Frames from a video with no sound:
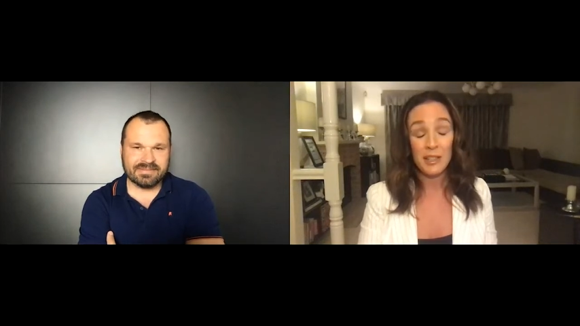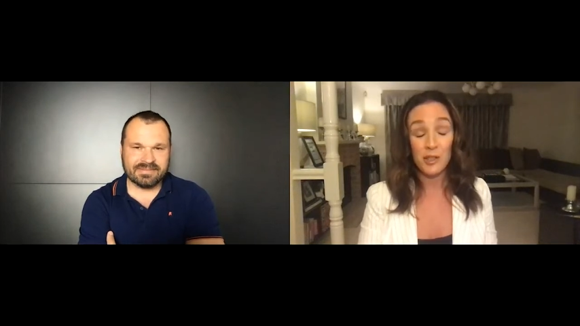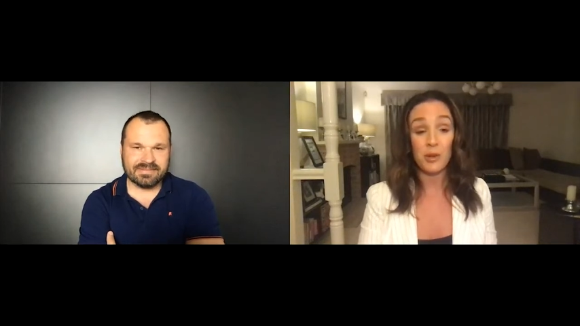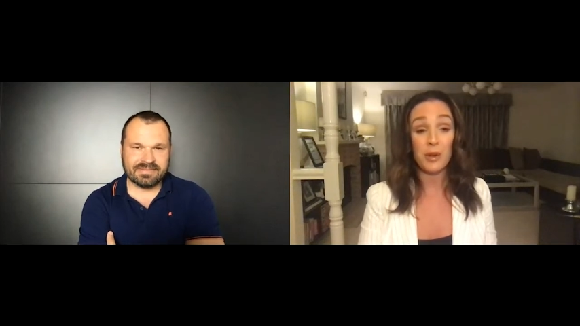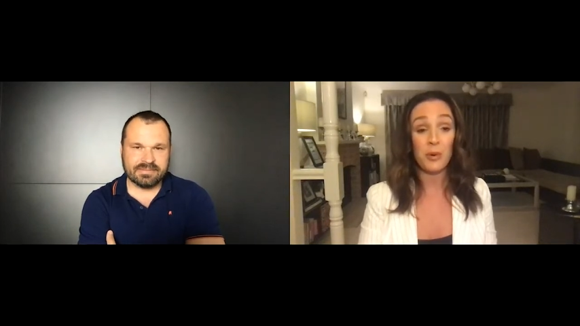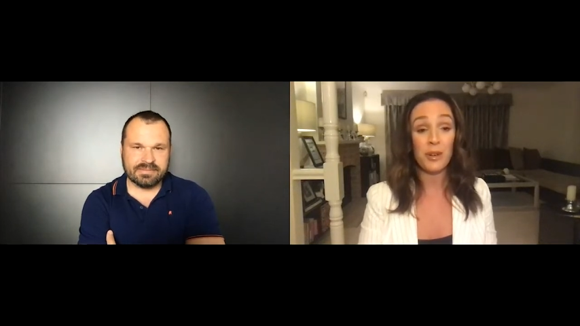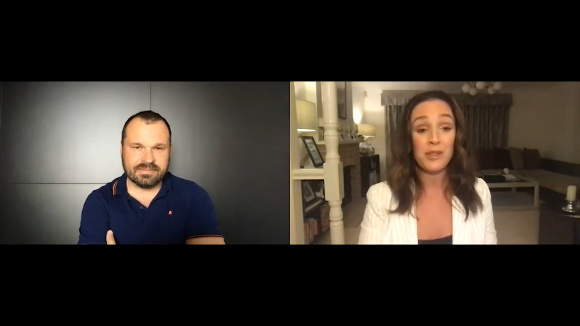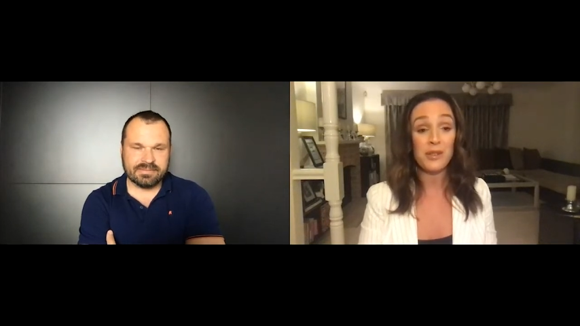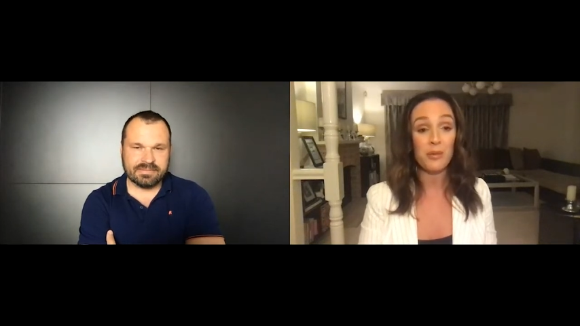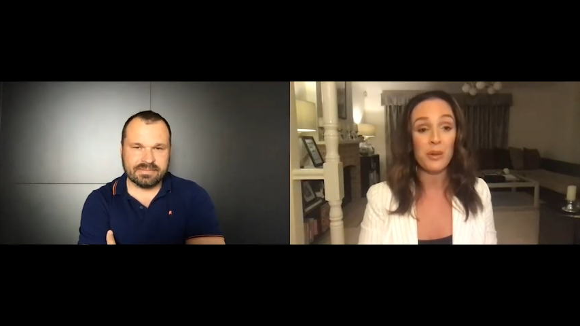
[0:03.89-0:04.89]
Speaker 1: during what are
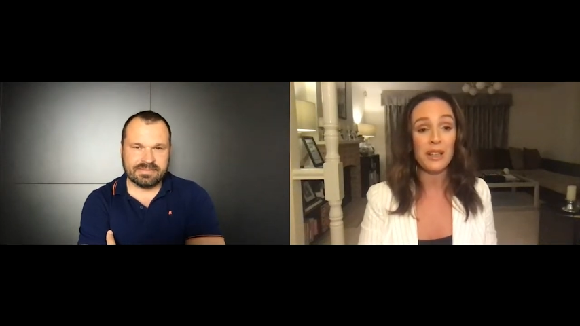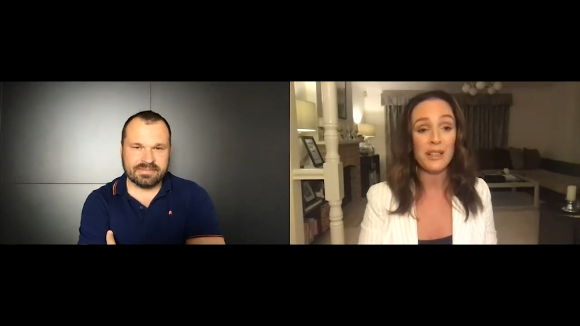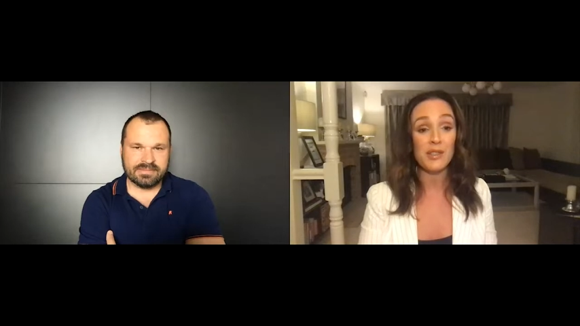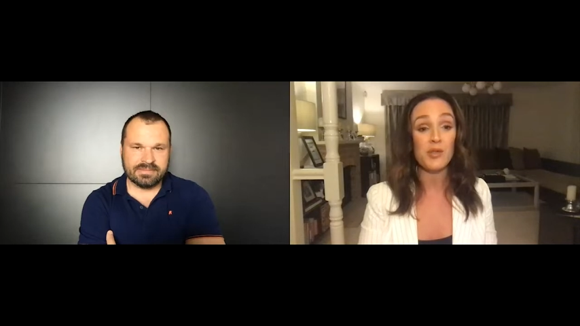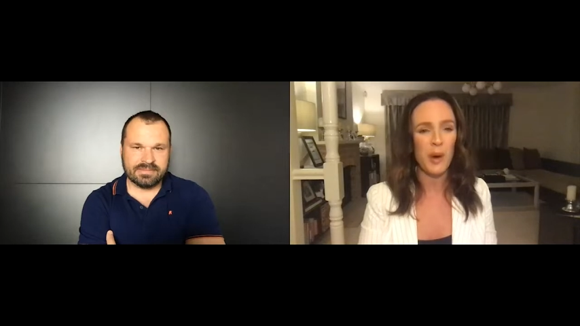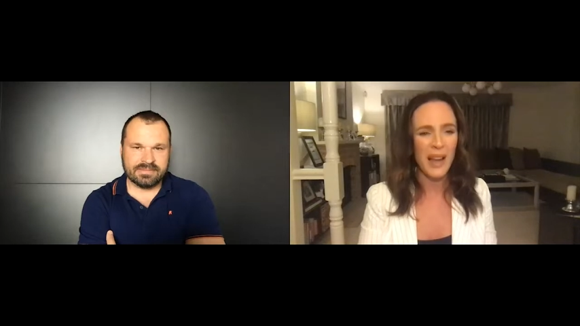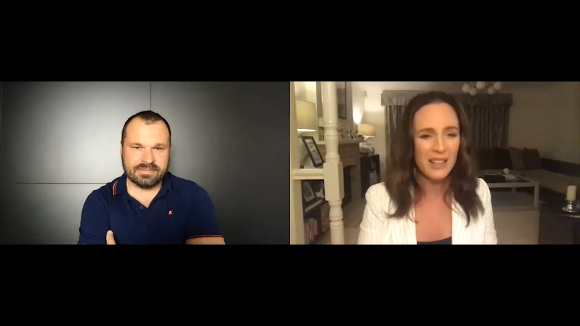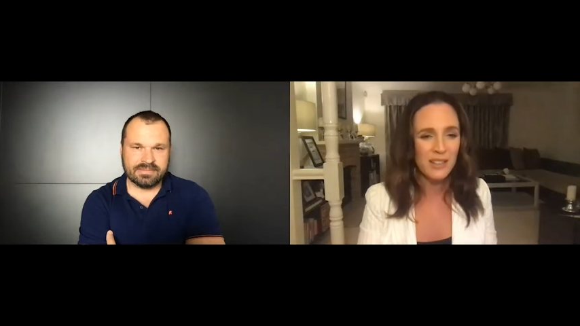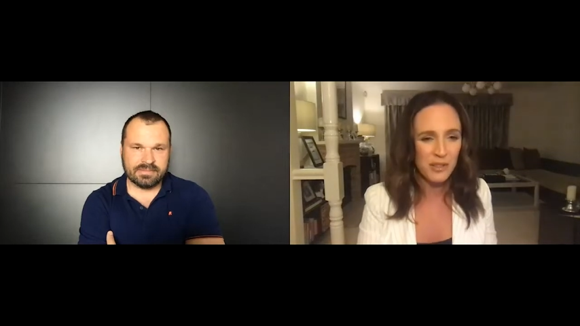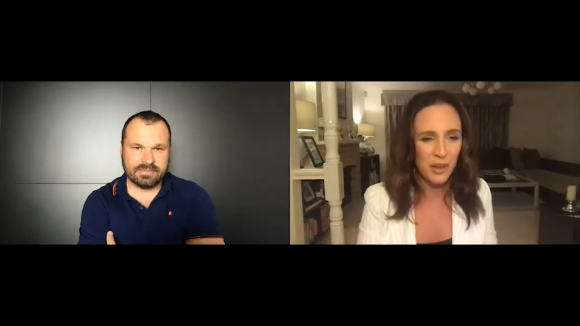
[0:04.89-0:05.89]
some really
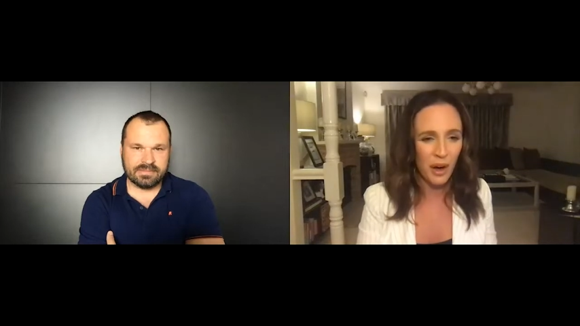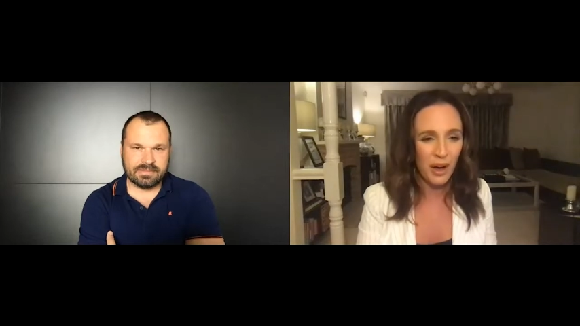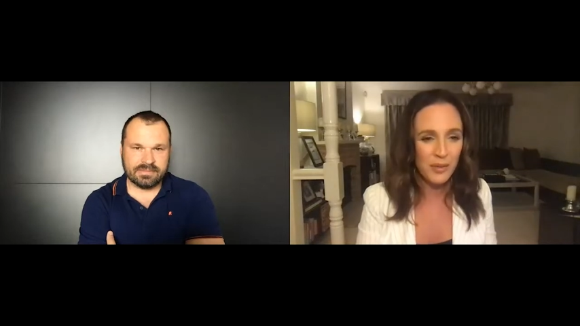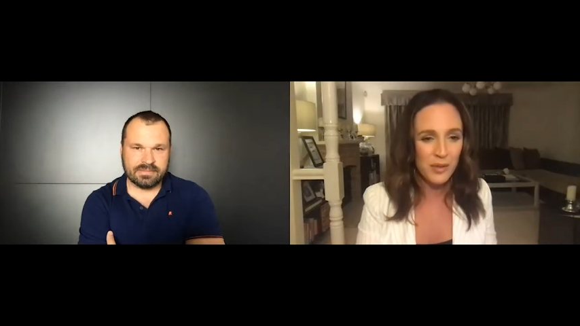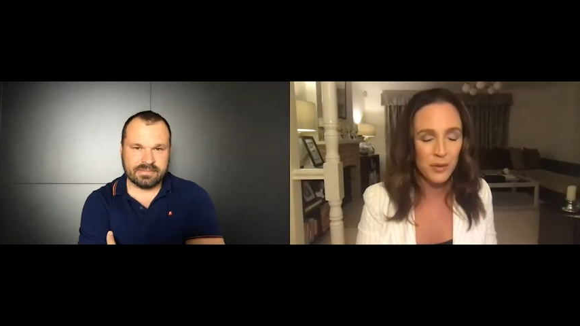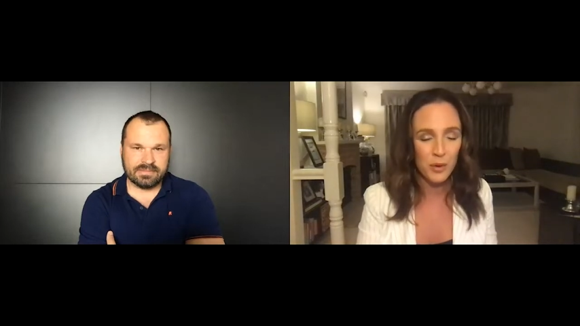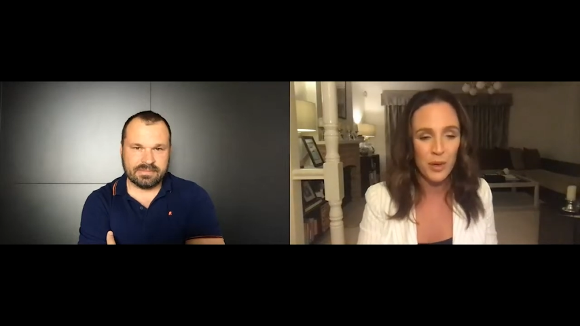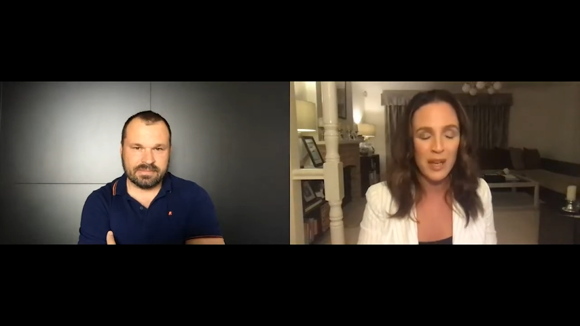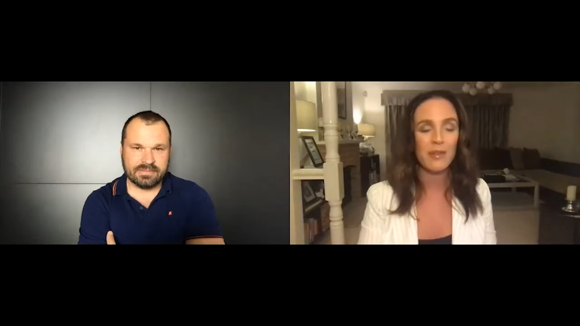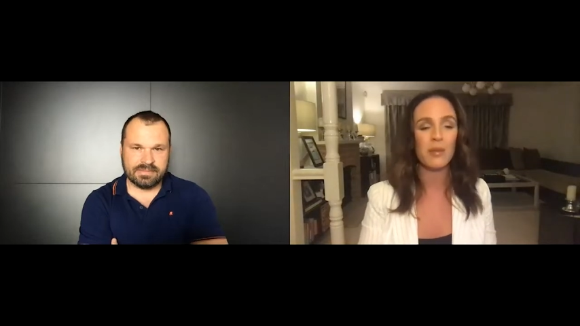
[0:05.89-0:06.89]
strange times for
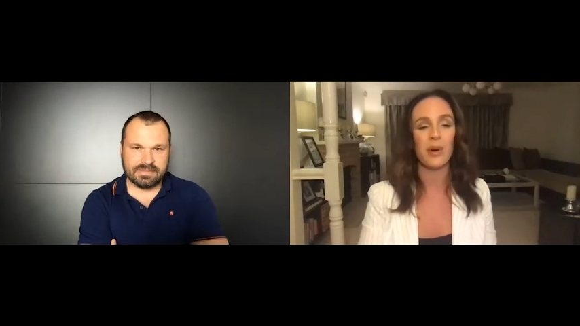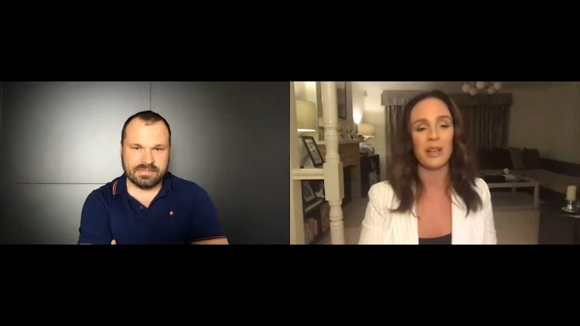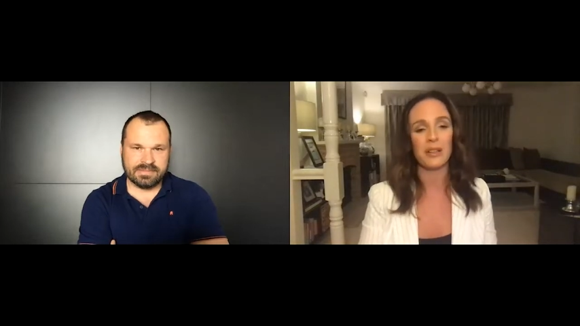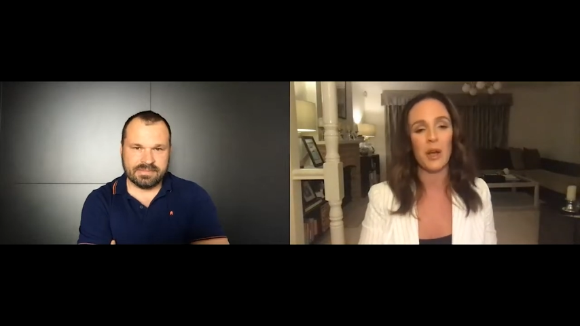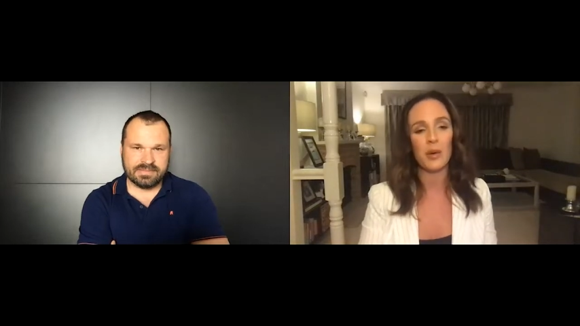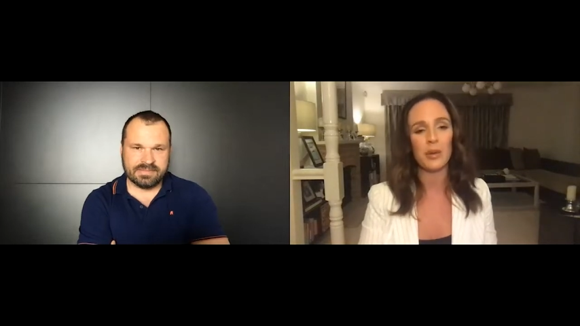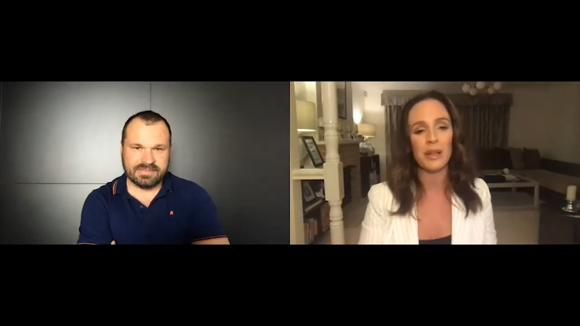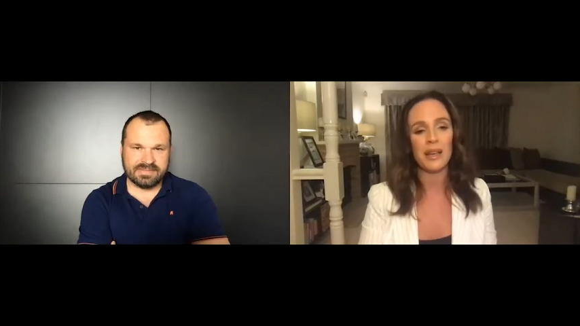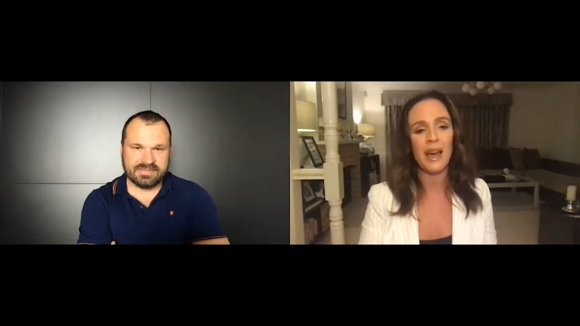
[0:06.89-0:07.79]
everybody globally.